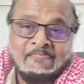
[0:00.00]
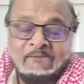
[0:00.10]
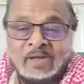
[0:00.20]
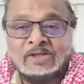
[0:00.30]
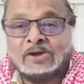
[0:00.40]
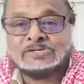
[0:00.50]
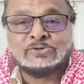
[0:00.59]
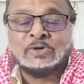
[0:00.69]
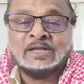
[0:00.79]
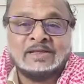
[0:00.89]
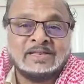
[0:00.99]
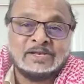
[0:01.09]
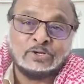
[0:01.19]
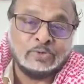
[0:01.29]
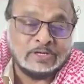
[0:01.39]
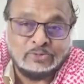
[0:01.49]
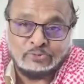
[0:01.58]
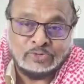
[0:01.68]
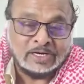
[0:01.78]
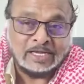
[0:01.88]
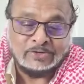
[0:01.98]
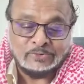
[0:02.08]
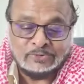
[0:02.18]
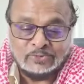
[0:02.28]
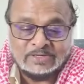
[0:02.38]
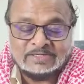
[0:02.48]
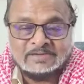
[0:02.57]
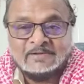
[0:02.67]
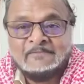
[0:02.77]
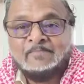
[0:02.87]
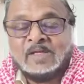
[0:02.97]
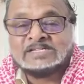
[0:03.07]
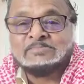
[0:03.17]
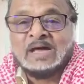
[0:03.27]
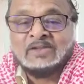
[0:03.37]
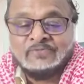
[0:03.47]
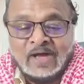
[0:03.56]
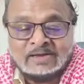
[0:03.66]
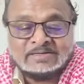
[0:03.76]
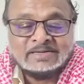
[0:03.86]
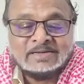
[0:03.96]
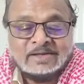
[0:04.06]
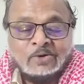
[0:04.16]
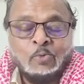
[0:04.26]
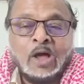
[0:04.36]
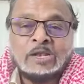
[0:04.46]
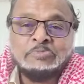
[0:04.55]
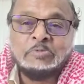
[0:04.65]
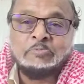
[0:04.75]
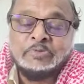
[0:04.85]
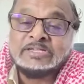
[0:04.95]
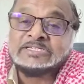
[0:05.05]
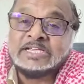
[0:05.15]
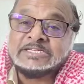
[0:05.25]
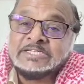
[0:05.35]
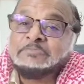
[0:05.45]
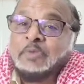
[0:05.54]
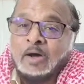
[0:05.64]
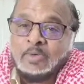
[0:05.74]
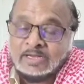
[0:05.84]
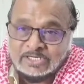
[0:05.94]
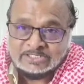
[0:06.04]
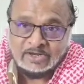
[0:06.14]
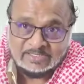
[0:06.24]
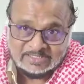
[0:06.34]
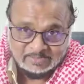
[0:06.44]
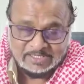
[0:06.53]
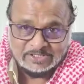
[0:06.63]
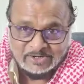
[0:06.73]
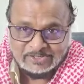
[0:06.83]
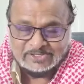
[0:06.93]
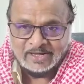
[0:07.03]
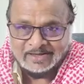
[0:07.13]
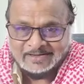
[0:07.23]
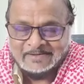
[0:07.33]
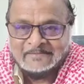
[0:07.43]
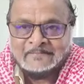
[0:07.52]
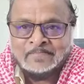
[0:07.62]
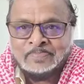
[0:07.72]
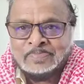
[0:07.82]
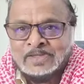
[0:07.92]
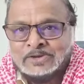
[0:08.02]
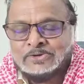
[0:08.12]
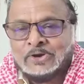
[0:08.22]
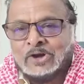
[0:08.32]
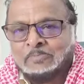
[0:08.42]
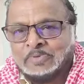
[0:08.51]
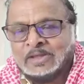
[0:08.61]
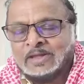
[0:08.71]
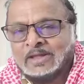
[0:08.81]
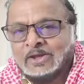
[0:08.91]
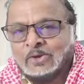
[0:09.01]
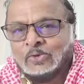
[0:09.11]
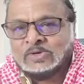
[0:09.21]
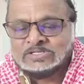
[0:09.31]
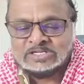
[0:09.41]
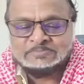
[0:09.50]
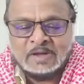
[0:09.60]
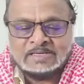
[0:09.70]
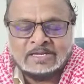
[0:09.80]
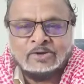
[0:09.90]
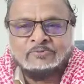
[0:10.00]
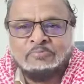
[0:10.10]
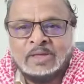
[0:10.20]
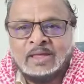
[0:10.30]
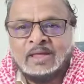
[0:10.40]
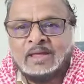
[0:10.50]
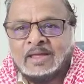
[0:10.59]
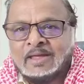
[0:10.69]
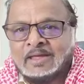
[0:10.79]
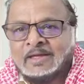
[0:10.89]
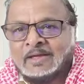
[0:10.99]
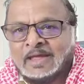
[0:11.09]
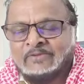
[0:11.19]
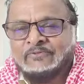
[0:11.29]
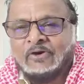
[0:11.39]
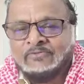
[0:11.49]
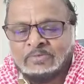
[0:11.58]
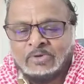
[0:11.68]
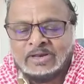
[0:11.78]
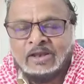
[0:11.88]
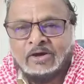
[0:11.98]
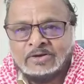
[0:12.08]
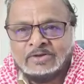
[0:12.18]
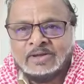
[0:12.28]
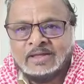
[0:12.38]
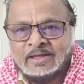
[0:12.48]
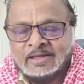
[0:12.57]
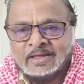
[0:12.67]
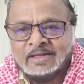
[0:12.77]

well, yours truly didn't do it too, and I don't do it. As a matter of fact, while the PPPC is in power, I just lost a major contract to a company who is suspected of being involved in money laundering